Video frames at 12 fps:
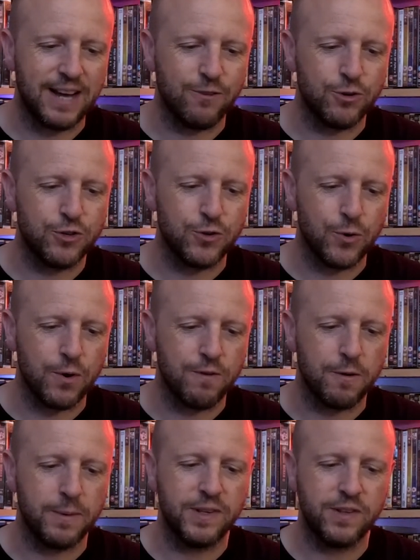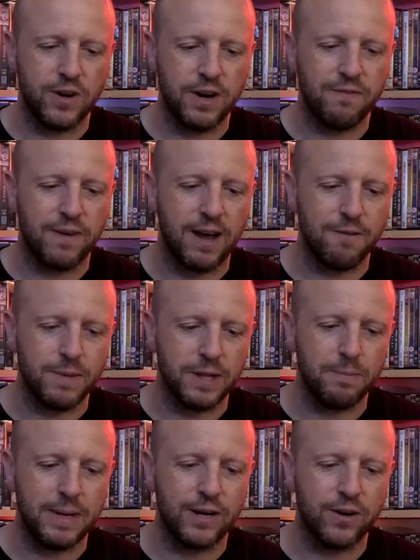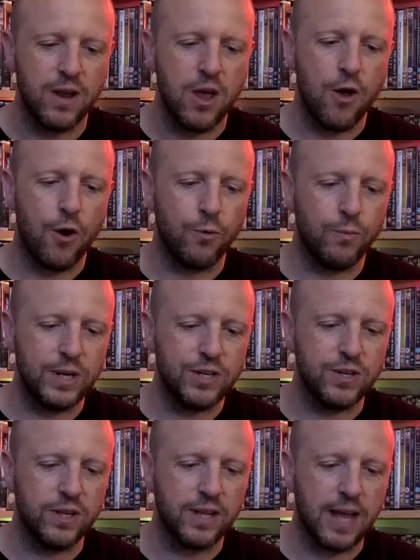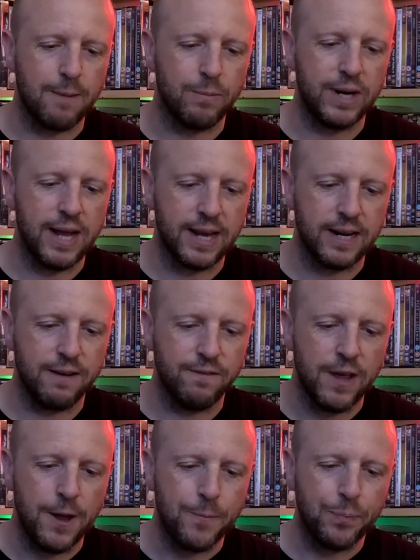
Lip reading: and restored from its 35mm original camera negative,